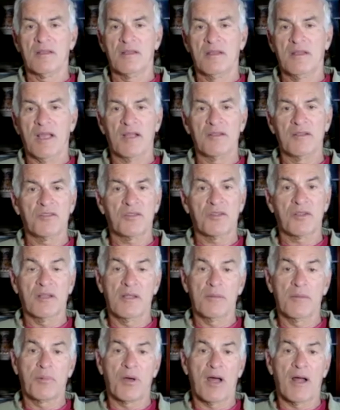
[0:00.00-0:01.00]

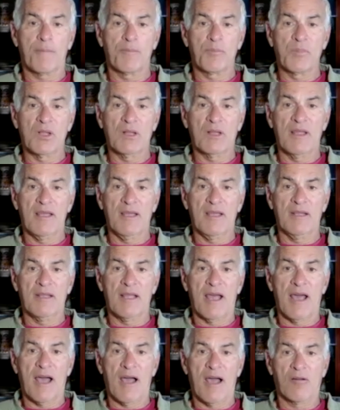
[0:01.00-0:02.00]
densely populated
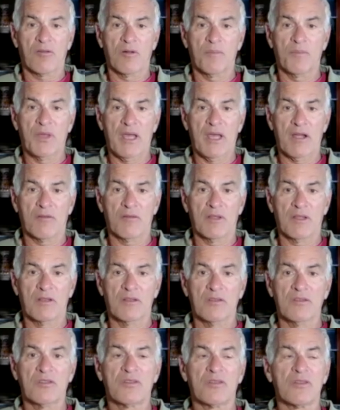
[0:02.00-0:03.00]
Arab
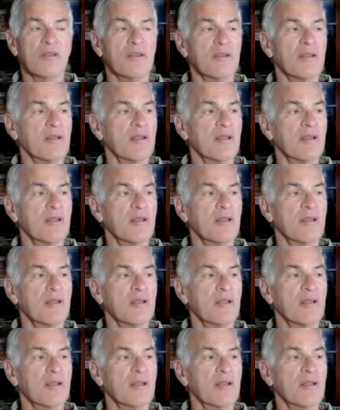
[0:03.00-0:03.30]
areas.